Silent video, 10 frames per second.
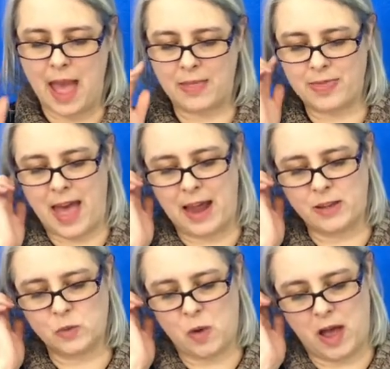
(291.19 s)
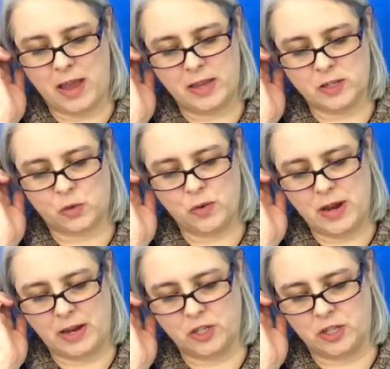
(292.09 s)
And that is why his
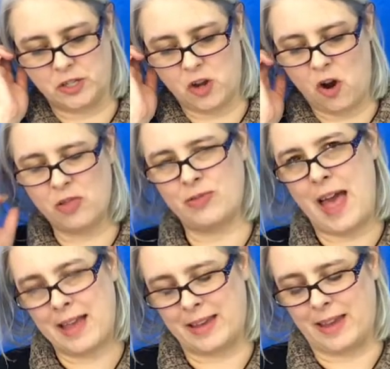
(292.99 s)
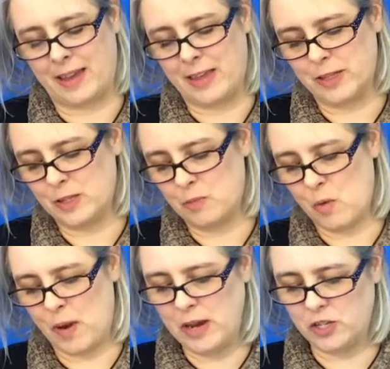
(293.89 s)
creations are lacking
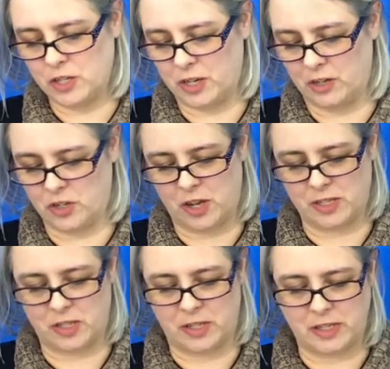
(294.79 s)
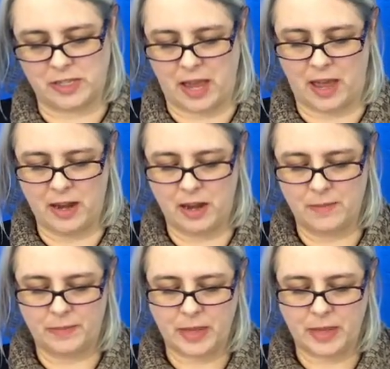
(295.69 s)
inspiration, Jocelyn said.